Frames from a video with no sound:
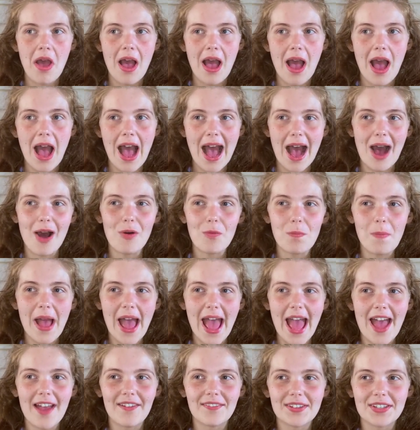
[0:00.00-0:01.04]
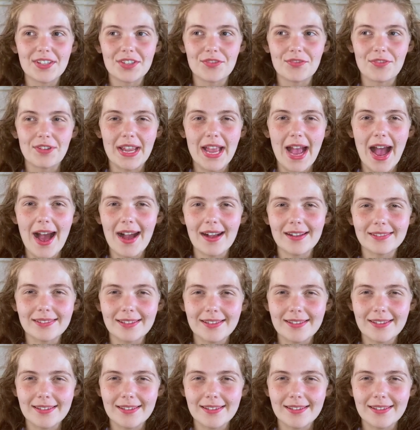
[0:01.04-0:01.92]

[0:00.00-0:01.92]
how parents react